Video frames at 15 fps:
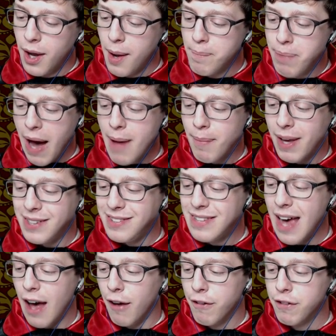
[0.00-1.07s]
by
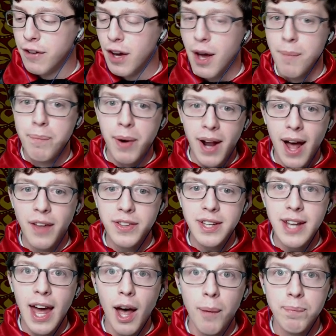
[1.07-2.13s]
myself, but I'll need
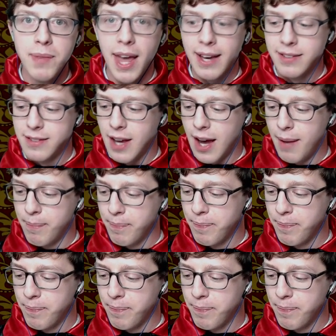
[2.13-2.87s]
help next time."